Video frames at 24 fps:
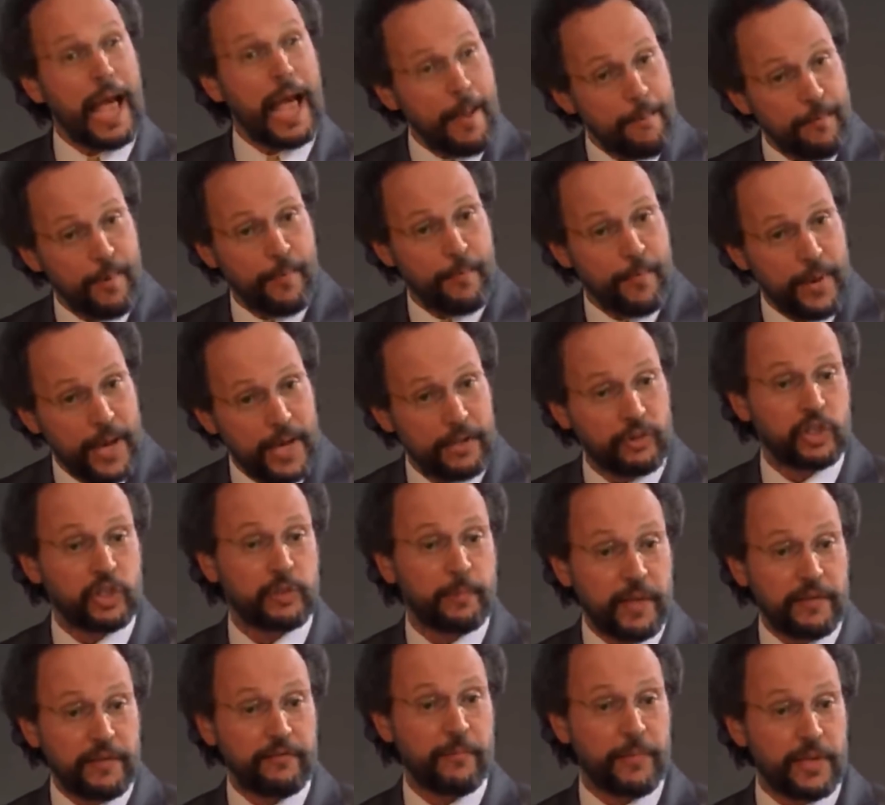and I am
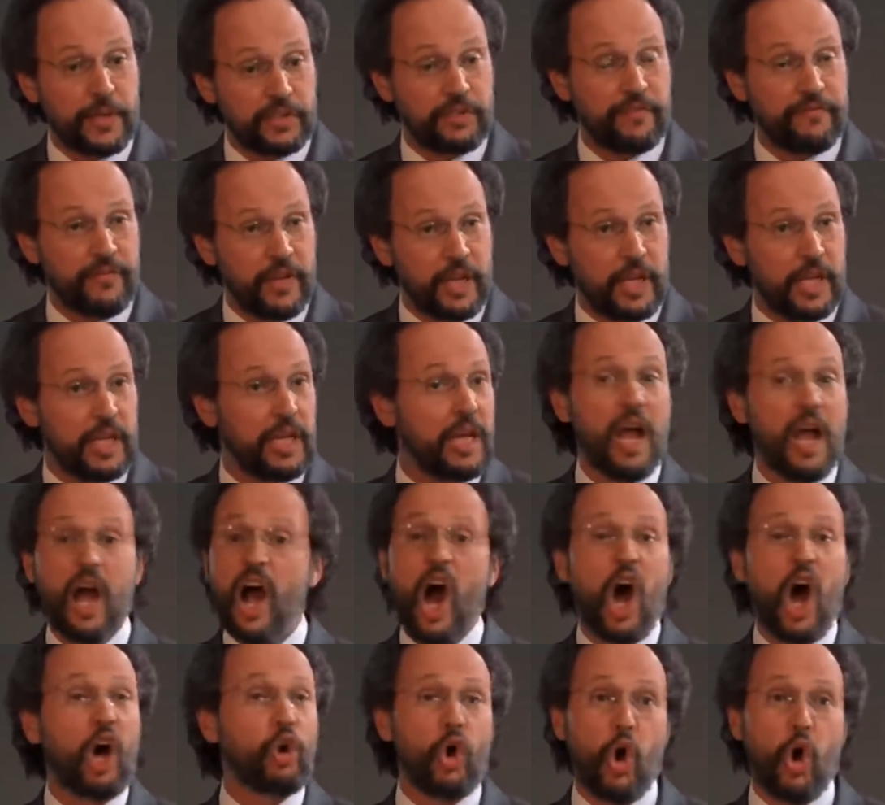prepared to speak for Mister V D